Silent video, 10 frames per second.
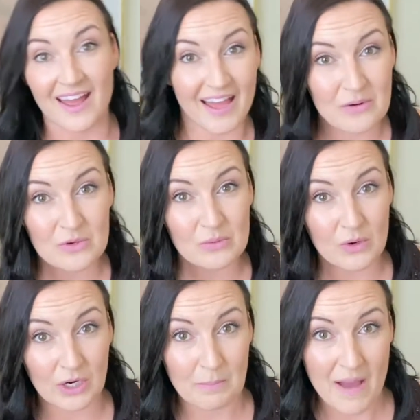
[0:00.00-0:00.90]
and we'll
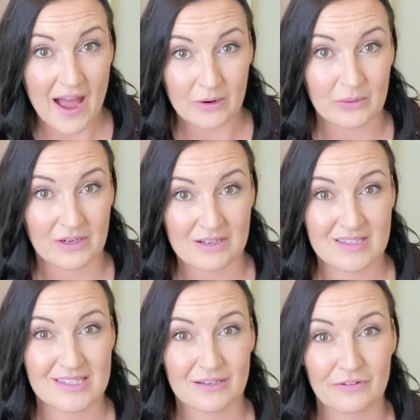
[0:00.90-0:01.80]
work
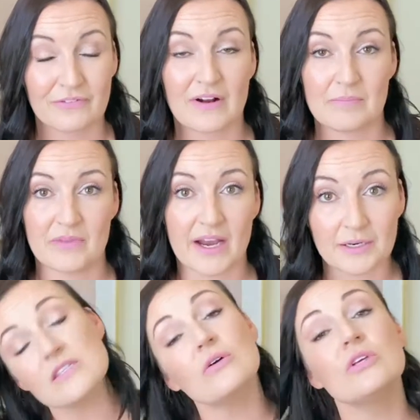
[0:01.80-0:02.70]
backwards from there.
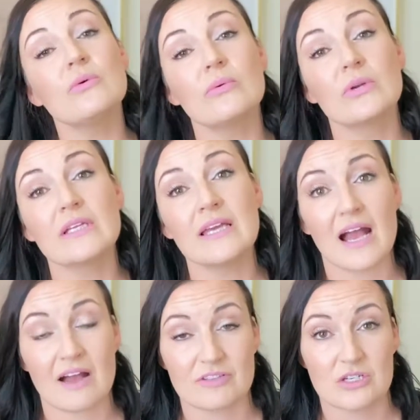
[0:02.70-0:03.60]
So you really
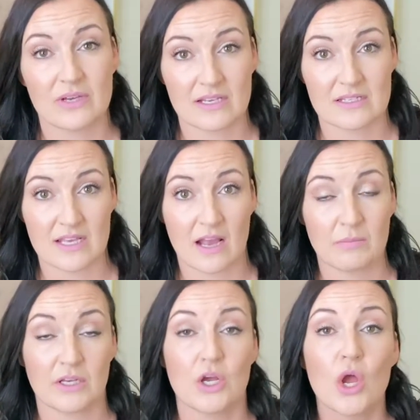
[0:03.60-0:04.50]
have to
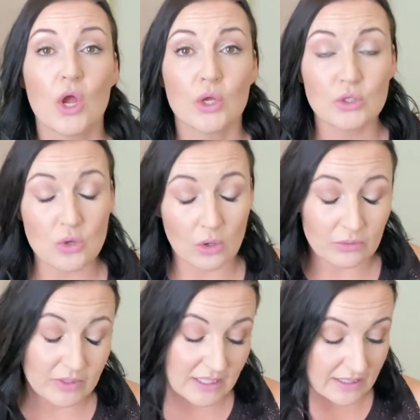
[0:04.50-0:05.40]
examine your
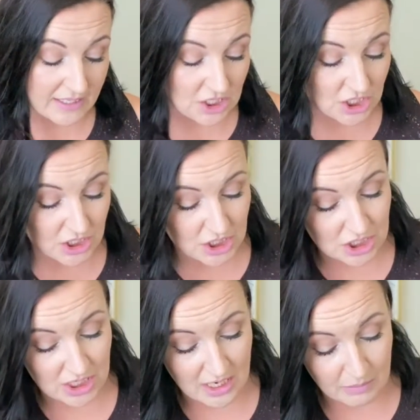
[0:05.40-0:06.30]

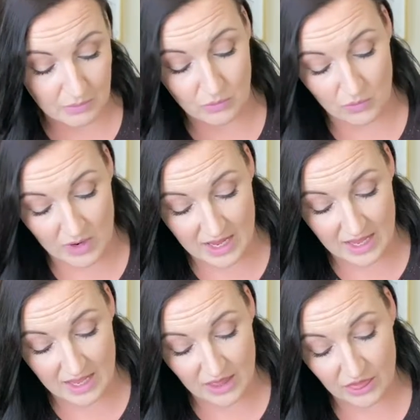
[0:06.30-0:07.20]
relationship
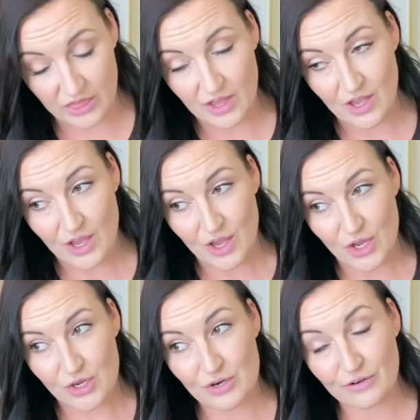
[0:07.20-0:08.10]
with
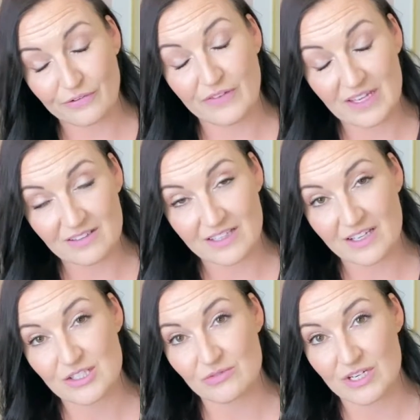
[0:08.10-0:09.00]
your
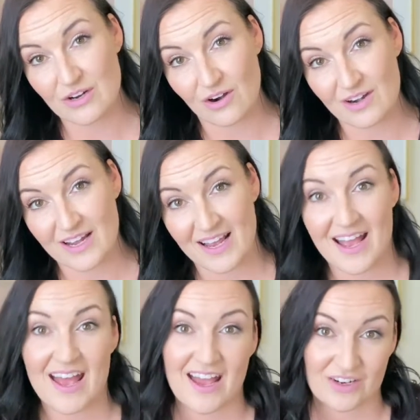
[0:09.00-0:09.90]
feelings regarding
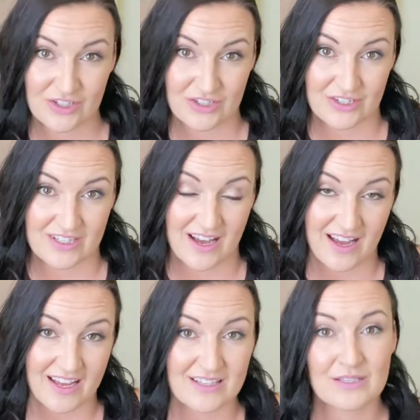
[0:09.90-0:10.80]

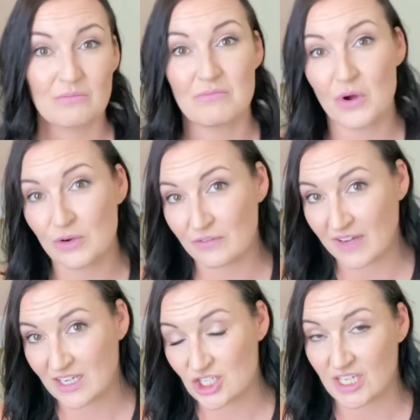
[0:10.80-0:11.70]
exercise,
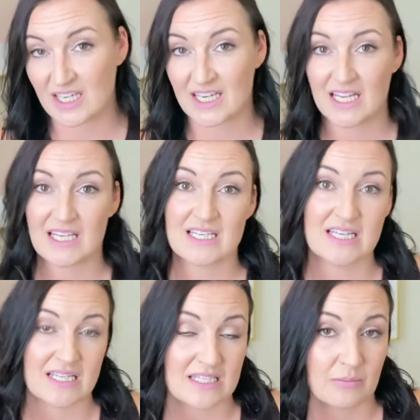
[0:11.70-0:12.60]
motivation,
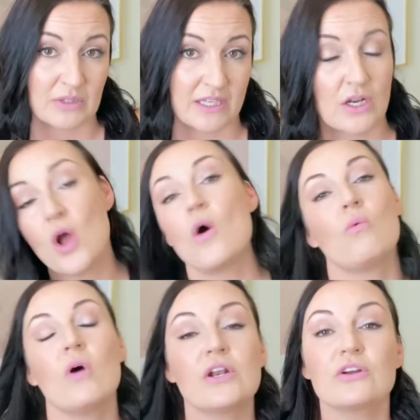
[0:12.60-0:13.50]
discipline.
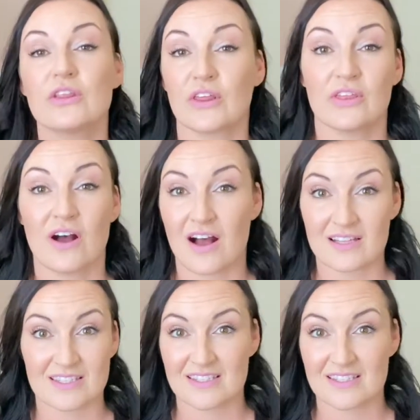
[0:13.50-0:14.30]
What are the thoughts